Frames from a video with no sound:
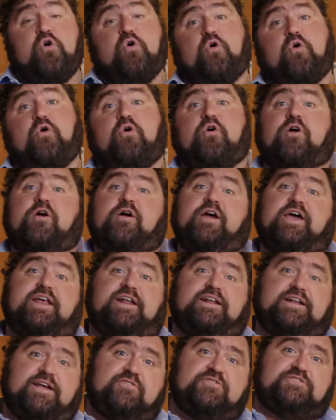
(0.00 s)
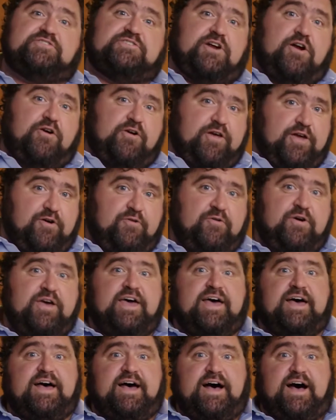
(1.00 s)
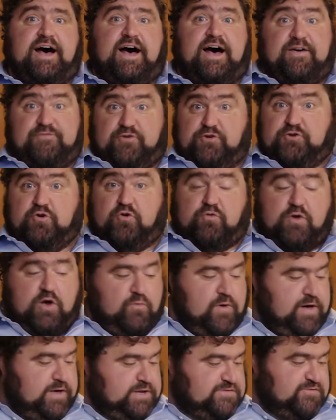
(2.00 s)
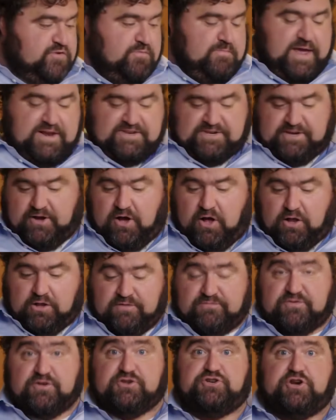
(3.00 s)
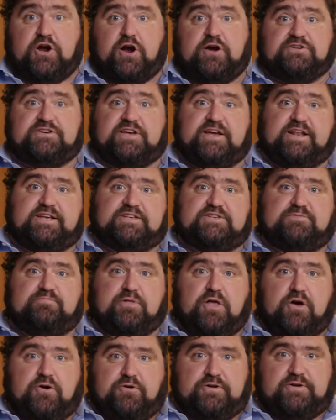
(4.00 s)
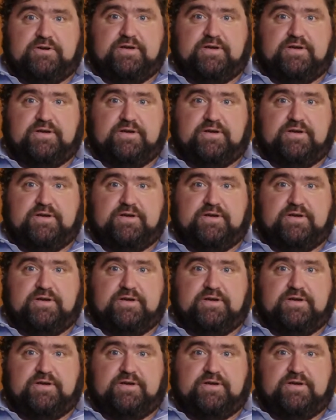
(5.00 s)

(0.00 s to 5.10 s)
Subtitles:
Or in another scenario, if you do it wrong while it's fermenting, all of the jars can explode.